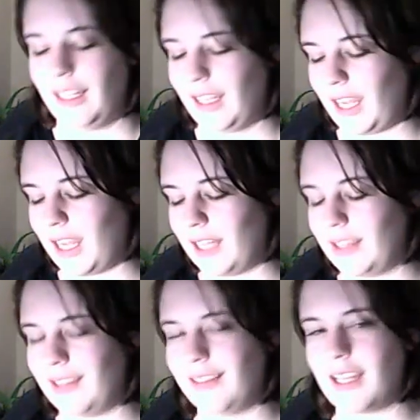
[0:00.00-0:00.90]

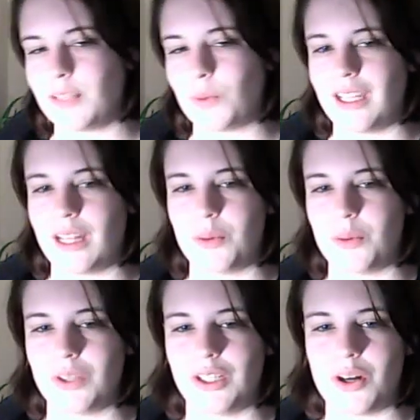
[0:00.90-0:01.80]
And that's one thing that
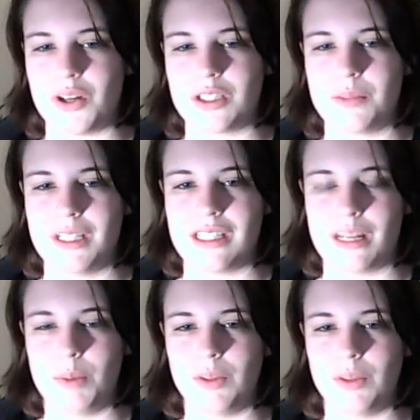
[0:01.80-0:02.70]
really irks me, is that people are